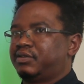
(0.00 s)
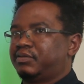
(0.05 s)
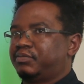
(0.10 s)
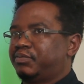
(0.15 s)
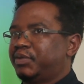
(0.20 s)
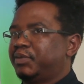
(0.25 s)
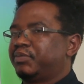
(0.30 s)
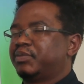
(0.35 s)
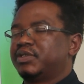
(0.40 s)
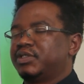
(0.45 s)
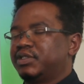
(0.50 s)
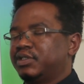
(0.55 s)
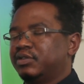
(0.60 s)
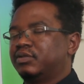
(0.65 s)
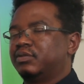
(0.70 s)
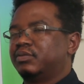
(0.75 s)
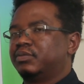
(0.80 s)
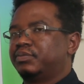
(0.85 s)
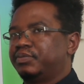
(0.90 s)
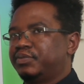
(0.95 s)
People
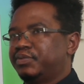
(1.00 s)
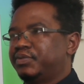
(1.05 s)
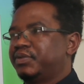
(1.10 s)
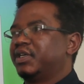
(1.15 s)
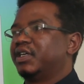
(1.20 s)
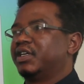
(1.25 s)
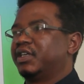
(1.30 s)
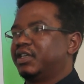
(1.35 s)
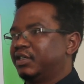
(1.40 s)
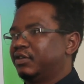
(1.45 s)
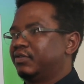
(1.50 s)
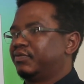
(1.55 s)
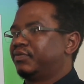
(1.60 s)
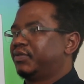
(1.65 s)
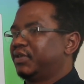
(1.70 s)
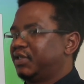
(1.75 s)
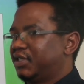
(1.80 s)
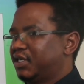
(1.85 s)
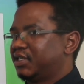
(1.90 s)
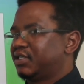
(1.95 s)
still think
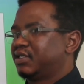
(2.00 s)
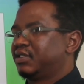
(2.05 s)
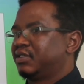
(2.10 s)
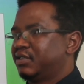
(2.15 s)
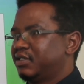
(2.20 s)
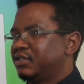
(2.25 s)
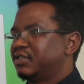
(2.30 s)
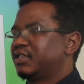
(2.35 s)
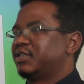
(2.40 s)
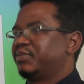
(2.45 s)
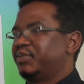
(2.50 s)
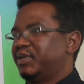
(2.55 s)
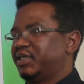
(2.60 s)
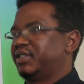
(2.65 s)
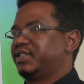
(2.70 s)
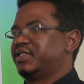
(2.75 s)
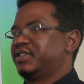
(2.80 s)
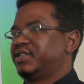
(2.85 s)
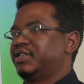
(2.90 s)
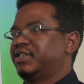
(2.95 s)
of it as
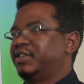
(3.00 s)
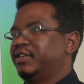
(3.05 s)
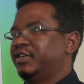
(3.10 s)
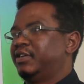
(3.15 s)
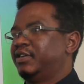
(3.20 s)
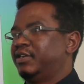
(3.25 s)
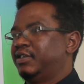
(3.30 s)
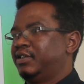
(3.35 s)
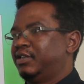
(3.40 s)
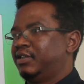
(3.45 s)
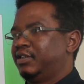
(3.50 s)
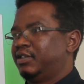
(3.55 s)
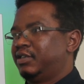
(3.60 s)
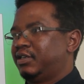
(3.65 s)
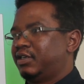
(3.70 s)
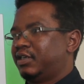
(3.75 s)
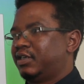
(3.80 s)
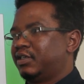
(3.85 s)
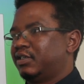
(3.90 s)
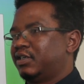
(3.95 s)
suspicious.
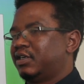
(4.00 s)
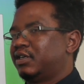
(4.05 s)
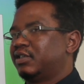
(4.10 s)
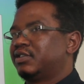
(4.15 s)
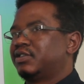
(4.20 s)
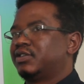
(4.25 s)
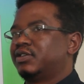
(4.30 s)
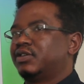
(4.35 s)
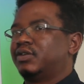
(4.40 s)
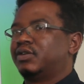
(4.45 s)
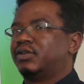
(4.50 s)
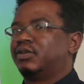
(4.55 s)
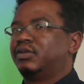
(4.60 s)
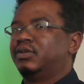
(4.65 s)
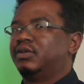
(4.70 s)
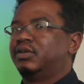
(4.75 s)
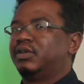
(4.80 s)
And so,